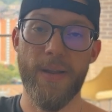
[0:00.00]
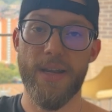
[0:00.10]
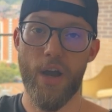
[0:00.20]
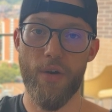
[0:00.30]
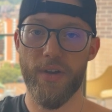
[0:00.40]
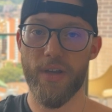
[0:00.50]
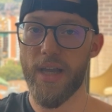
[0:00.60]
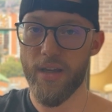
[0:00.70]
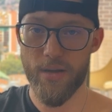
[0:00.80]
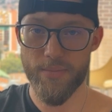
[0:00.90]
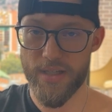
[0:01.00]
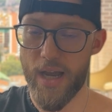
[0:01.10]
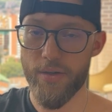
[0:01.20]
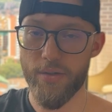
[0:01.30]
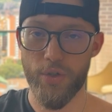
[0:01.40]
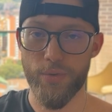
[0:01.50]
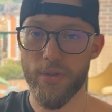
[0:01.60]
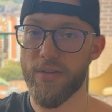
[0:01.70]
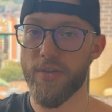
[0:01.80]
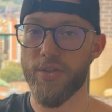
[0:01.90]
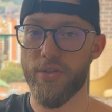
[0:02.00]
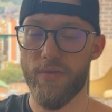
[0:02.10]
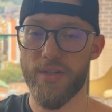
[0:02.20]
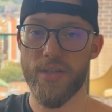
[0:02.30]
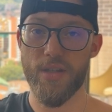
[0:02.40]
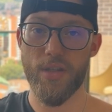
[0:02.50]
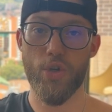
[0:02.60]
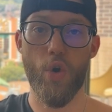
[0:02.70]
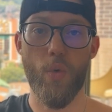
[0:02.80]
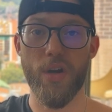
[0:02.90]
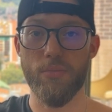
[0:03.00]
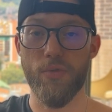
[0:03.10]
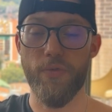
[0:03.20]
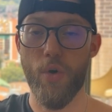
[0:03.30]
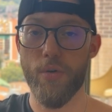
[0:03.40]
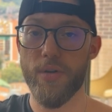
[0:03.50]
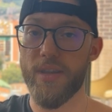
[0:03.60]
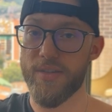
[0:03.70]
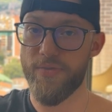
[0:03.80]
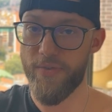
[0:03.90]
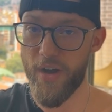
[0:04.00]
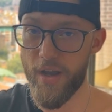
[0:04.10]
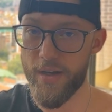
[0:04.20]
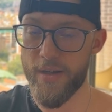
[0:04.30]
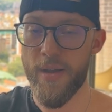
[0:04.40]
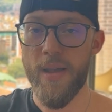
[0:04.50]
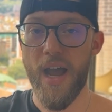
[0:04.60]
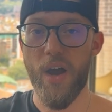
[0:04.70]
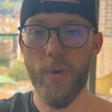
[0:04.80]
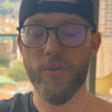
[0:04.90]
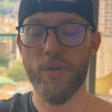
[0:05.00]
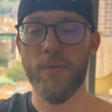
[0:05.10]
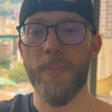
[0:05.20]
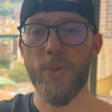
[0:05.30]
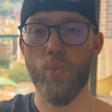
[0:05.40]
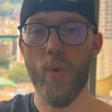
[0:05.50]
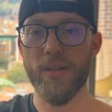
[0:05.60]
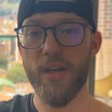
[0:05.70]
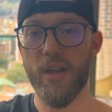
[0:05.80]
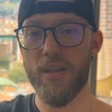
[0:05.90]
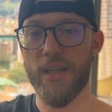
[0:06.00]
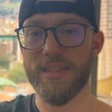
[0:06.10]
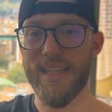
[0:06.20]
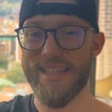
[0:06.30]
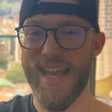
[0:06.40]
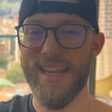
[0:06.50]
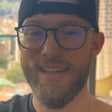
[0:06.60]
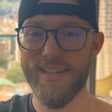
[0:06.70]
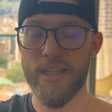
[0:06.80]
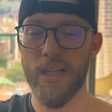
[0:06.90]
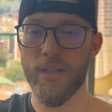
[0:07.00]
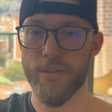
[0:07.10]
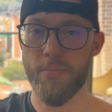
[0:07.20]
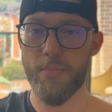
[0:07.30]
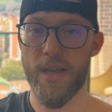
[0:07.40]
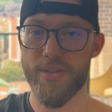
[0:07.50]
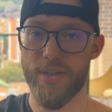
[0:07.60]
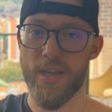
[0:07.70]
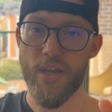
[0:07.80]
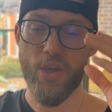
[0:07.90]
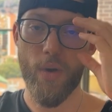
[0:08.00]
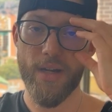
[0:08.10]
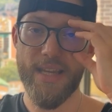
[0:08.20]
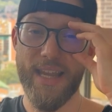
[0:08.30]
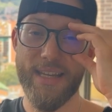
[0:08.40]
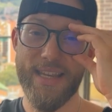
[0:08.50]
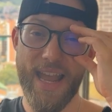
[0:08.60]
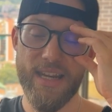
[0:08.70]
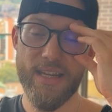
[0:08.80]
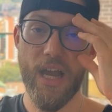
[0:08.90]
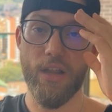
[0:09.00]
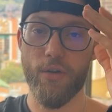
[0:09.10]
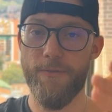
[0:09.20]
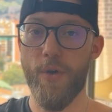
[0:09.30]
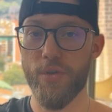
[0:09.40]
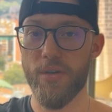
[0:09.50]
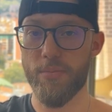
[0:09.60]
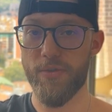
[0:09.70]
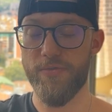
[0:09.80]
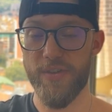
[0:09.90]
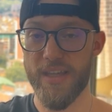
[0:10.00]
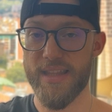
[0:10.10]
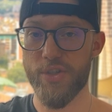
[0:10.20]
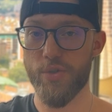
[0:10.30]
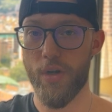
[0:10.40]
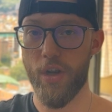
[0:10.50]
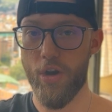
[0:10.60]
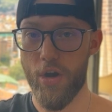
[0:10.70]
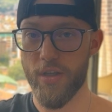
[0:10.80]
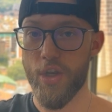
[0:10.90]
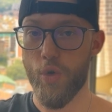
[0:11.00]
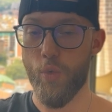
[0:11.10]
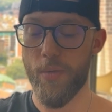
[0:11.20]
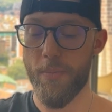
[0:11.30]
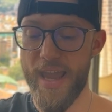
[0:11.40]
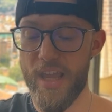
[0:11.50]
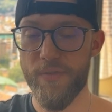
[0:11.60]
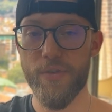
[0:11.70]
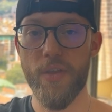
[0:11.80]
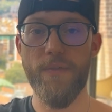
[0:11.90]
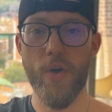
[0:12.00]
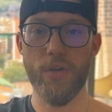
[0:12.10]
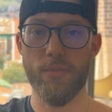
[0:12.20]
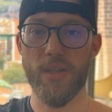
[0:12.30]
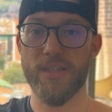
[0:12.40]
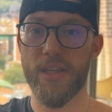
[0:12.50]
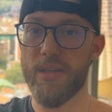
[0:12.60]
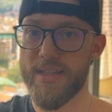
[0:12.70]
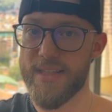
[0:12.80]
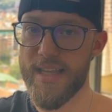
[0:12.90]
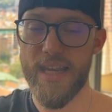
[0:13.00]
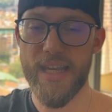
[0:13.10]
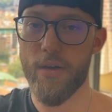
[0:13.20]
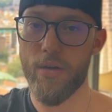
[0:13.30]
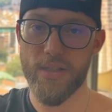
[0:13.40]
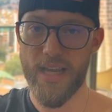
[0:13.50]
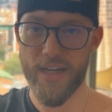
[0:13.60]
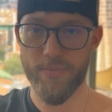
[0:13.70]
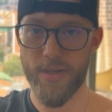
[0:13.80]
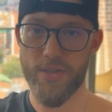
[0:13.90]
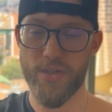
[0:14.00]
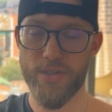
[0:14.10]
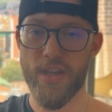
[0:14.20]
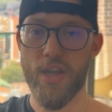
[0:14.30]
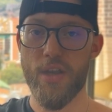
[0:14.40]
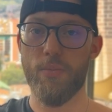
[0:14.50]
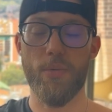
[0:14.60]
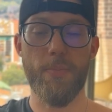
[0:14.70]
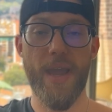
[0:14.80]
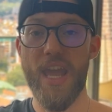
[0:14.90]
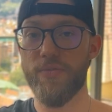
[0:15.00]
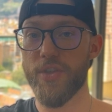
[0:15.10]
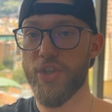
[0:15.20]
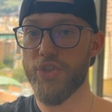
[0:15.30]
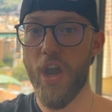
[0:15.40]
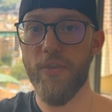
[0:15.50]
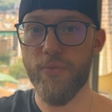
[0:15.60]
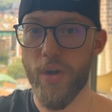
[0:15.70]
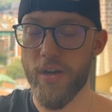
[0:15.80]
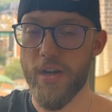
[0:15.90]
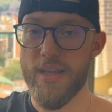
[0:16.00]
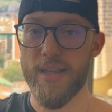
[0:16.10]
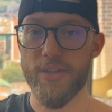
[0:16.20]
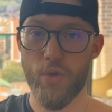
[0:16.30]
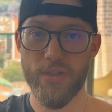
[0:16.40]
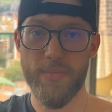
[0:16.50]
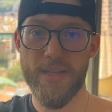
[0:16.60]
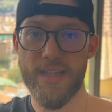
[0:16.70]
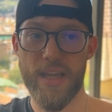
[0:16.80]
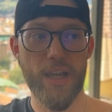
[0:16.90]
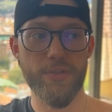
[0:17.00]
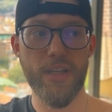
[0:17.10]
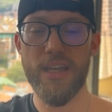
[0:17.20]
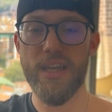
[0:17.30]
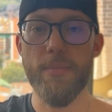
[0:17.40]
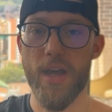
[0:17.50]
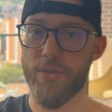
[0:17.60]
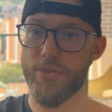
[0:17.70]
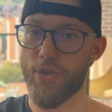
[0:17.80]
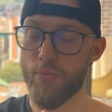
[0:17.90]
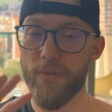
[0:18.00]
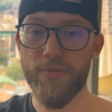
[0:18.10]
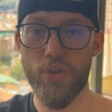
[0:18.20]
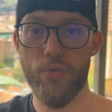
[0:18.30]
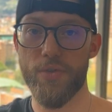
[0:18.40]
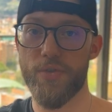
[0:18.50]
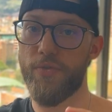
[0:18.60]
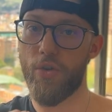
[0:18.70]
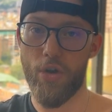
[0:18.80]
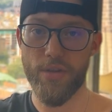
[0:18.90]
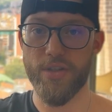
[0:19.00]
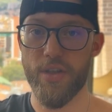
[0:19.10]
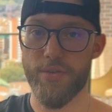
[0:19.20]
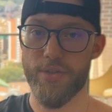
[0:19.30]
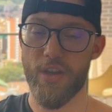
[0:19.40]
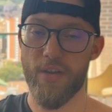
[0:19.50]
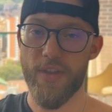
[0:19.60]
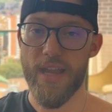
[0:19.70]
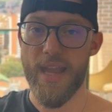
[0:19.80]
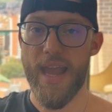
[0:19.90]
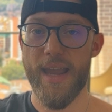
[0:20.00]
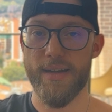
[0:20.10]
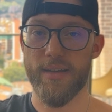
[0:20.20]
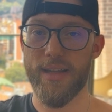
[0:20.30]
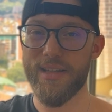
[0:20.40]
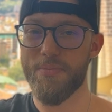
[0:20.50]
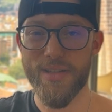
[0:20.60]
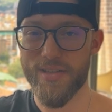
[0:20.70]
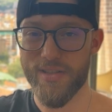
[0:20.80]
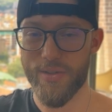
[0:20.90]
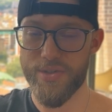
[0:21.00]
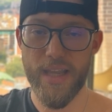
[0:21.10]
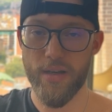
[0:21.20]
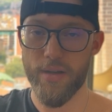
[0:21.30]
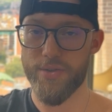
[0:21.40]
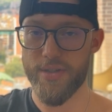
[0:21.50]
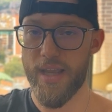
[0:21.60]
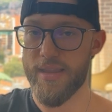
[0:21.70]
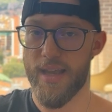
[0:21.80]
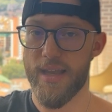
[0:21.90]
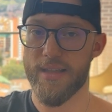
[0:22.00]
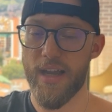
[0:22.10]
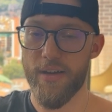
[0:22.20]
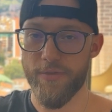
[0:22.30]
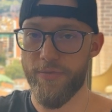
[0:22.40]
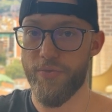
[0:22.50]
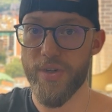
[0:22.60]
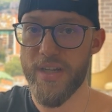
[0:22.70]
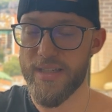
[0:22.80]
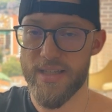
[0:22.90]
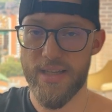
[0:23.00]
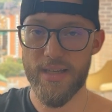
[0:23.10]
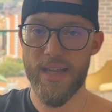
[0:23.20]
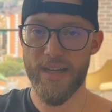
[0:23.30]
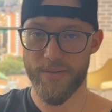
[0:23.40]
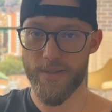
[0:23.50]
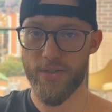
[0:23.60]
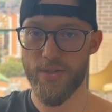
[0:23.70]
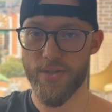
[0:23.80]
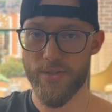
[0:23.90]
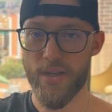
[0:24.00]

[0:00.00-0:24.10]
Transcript: Now, if a client comes on, you deliver the services and they don't want to move forward, that's fine. However, you want to collect a $10 deposit. You want to take a $10 phone number fee. That's what I call it. We're paying for the phone number that's going to be sending out all the text messages. We're paying for the software that's going to be sending out the emails, the reviews, for all this other stuff. And a lot of these business owners, they can understand that. It's not free to send text messages.